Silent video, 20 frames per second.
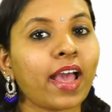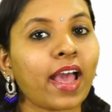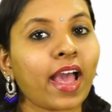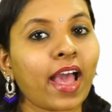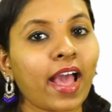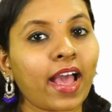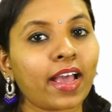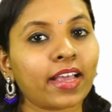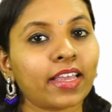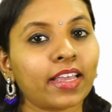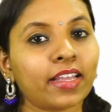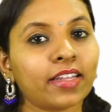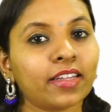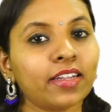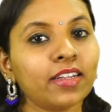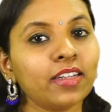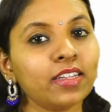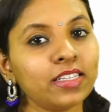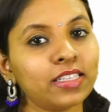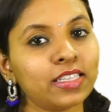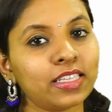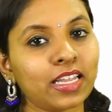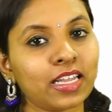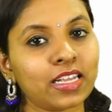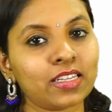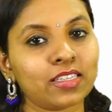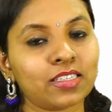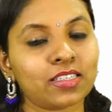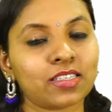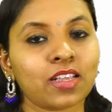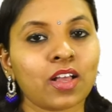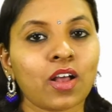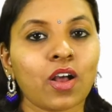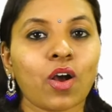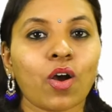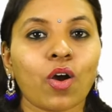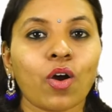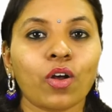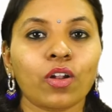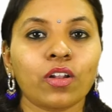hanging the things
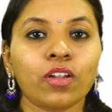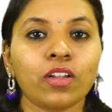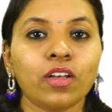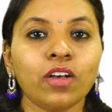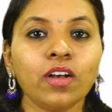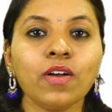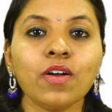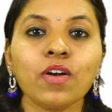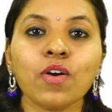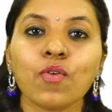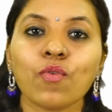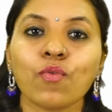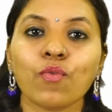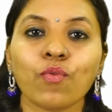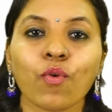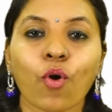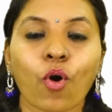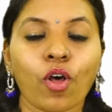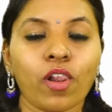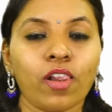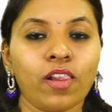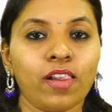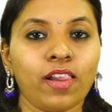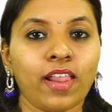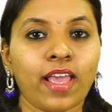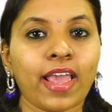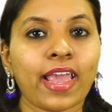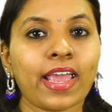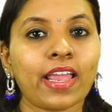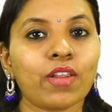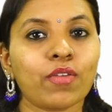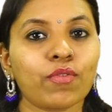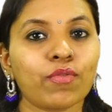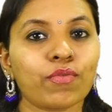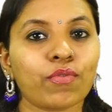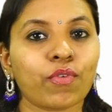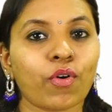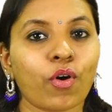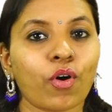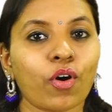on the wall. N
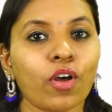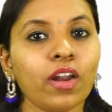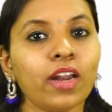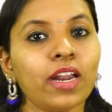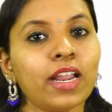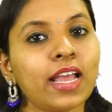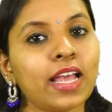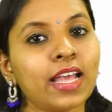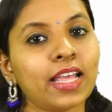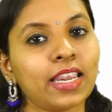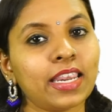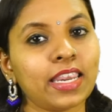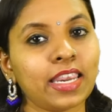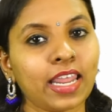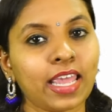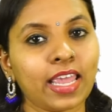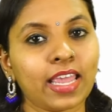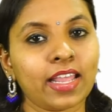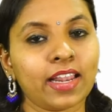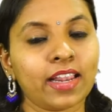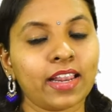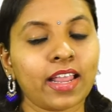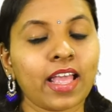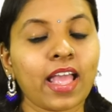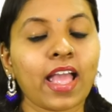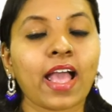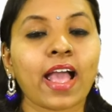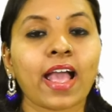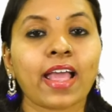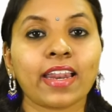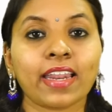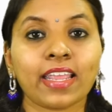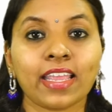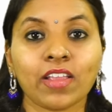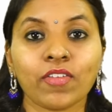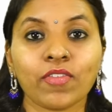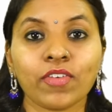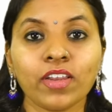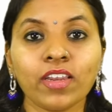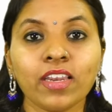for nail. And
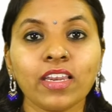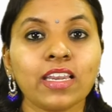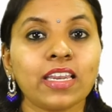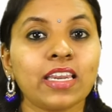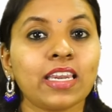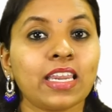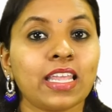even